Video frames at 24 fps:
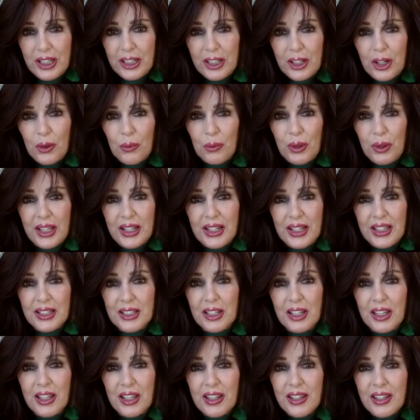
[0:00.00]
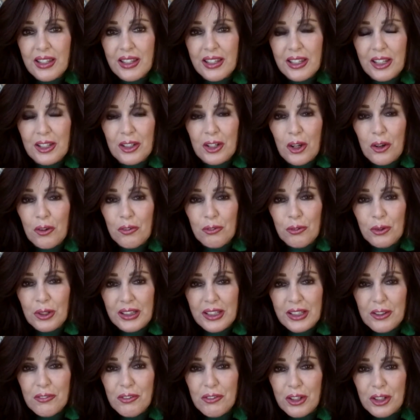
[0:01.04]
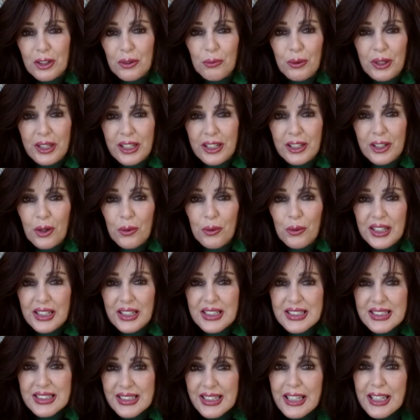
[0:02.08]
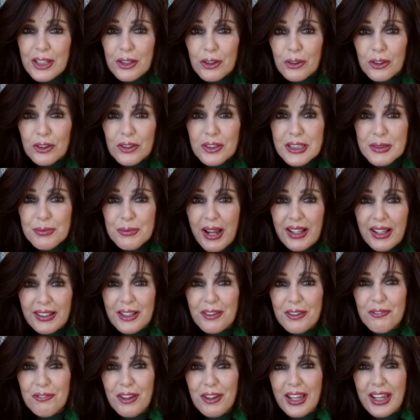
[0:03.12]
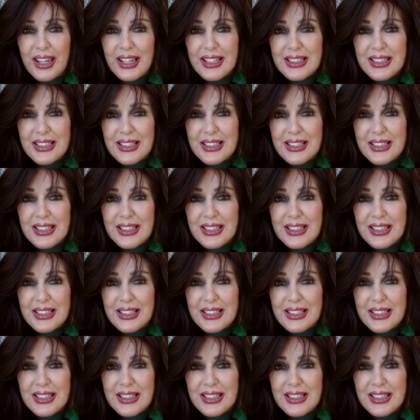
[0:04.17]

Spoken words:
can go in and, if we live here, we can go in and see your smiling face,